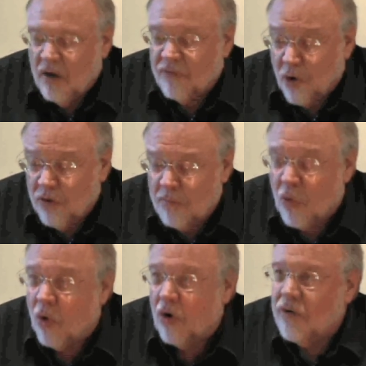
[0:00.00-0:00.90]

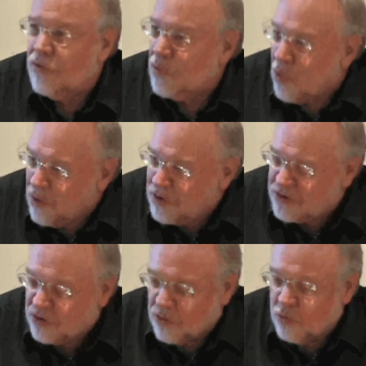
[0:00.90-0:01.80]
Furthermore, if we wanted
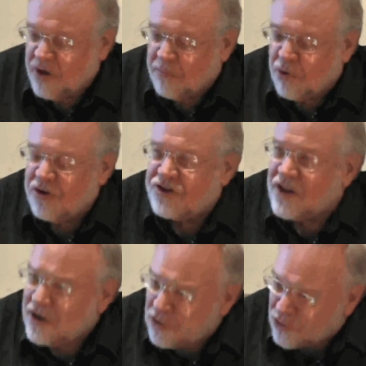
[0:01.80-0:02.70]
to, we could put a
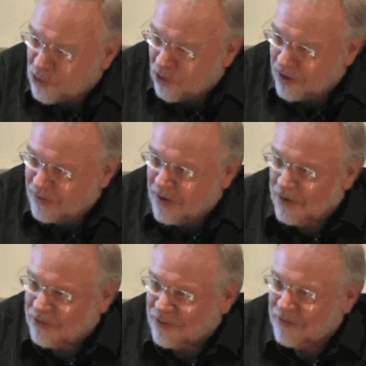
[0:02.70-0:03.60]
signature in
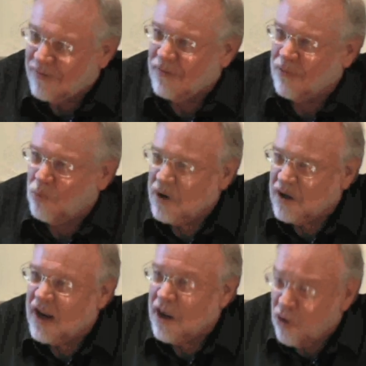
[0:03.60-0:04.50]
this. We
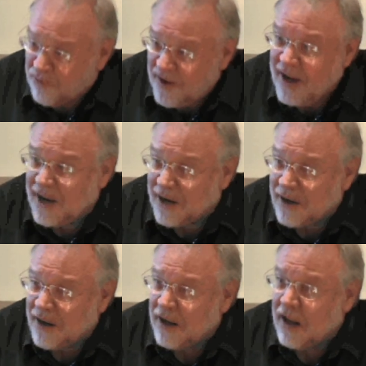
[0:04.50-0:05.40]
can intervene
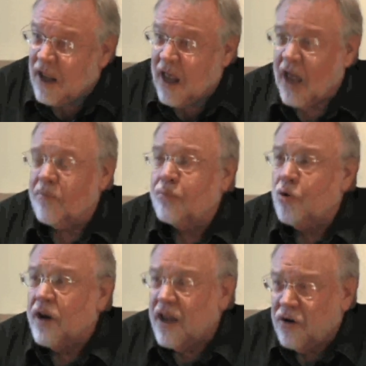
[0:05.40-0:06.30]
and
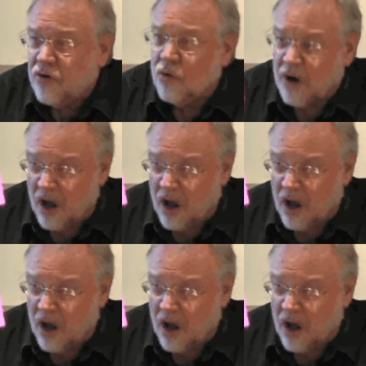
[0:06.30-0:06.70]
put into an